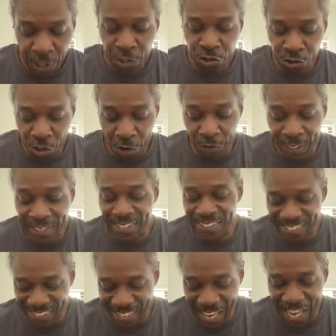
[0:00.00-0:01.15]
during the
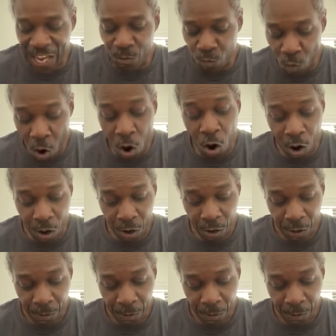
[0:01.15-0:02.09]
same war.